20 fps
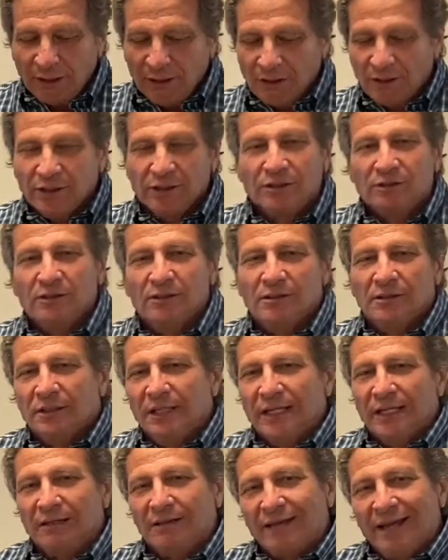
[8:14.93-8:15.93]
This is an
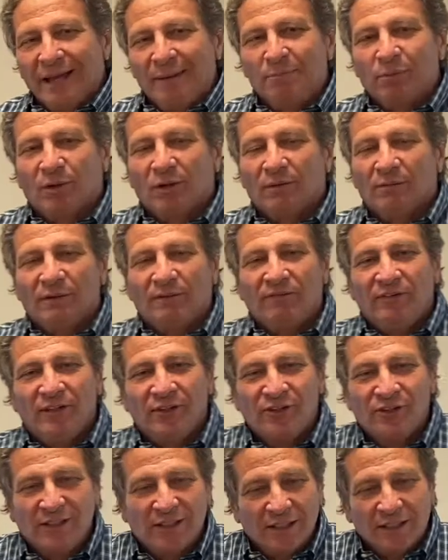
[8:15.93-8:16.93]
example of a
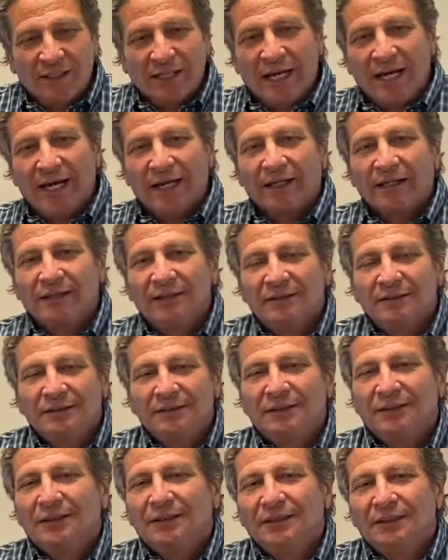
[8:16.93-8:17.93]
phishing attack.
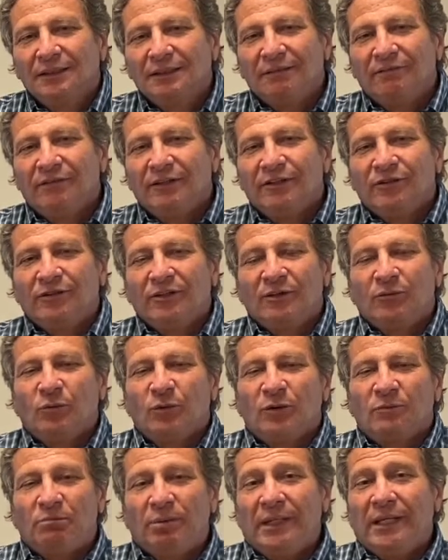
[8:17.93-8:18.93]
Phishing
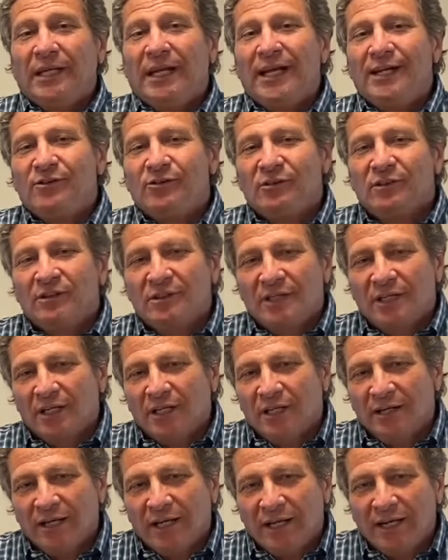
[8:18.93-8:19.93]
with PH instead
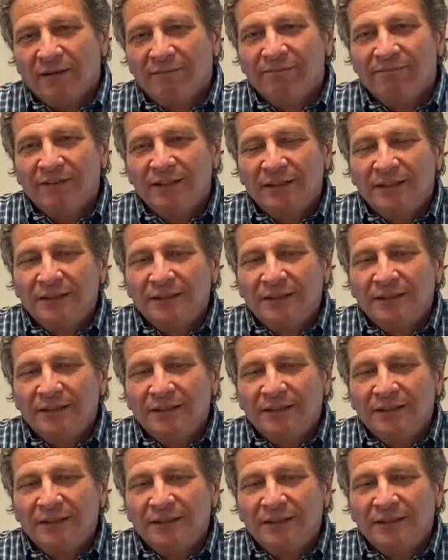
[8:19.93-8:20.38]
of F.